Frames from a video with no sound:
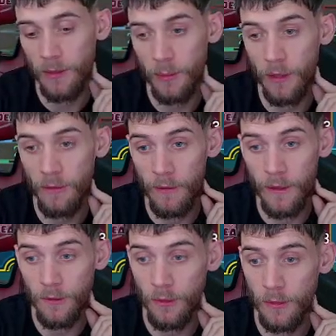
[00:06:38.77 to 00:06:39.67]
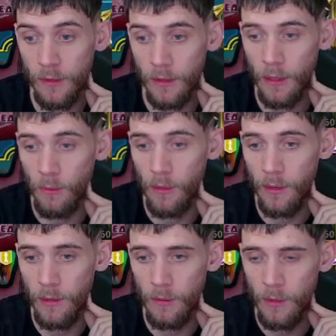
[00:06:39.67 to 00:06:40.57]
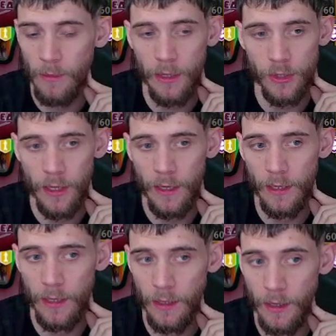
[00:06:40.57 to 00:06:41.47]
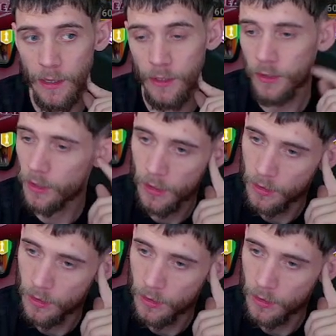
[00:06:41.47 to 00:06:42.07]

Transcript: pretty interesting. We might try it in Hydra.